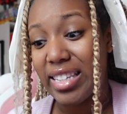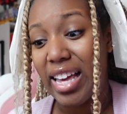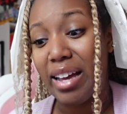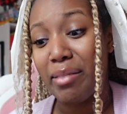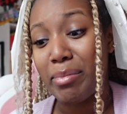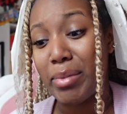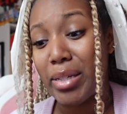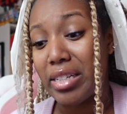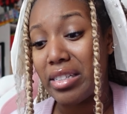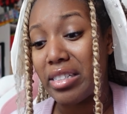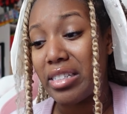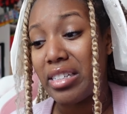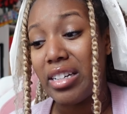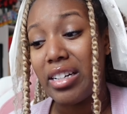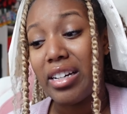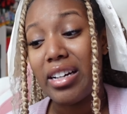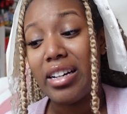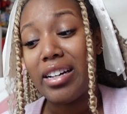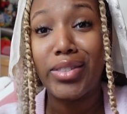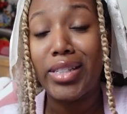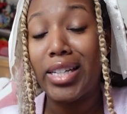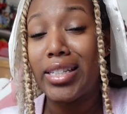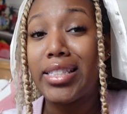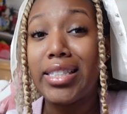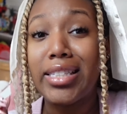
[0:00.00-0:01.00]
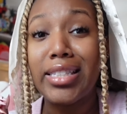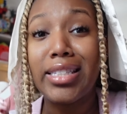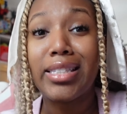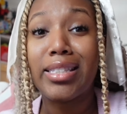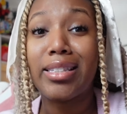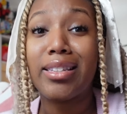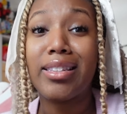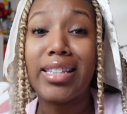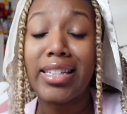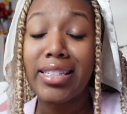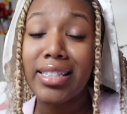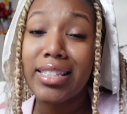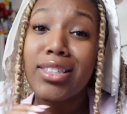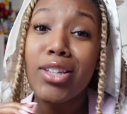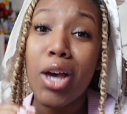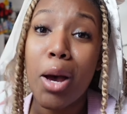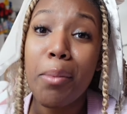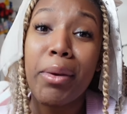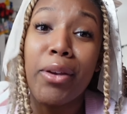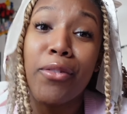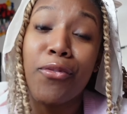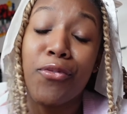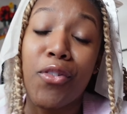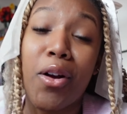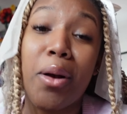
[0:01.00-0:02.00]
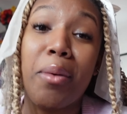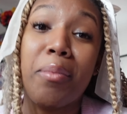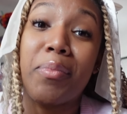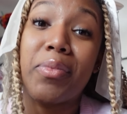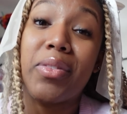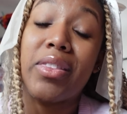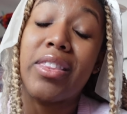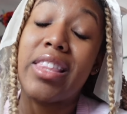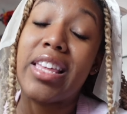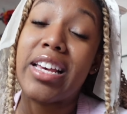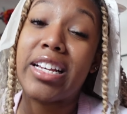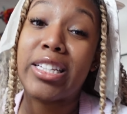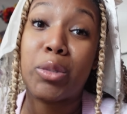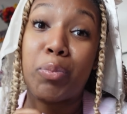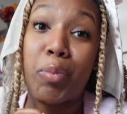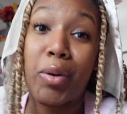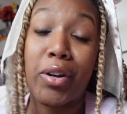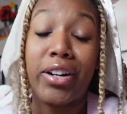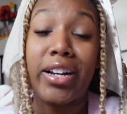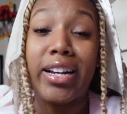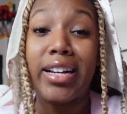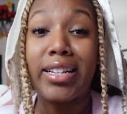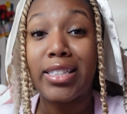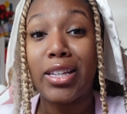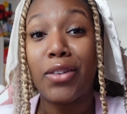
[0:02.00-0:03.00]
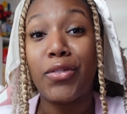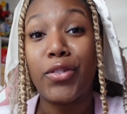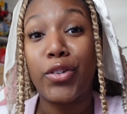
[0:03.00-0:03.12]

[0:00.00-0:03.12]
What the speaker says: I mean, this is coming from the experience of a